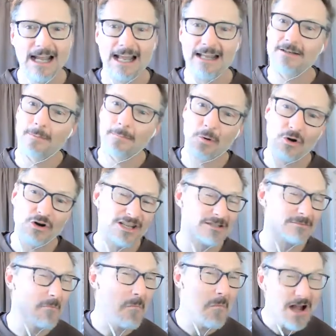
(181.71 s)
and to put
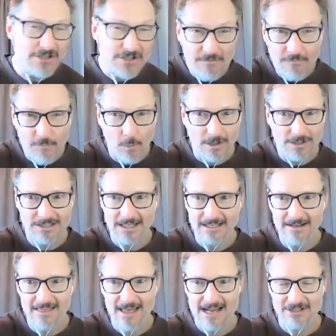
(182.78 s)
as much force
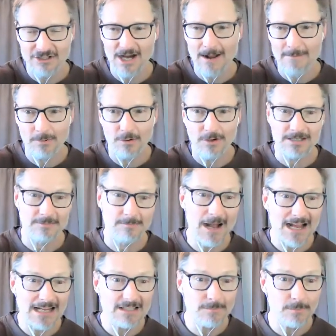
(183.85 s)
into that shot put as
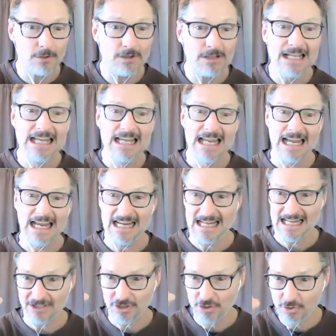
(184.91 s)
possible in
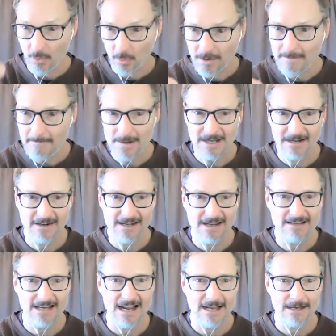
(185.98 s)
as short a period
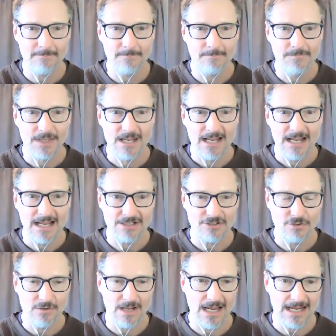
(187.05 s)
of time
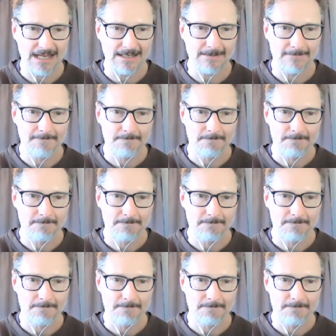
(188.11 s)
as you can.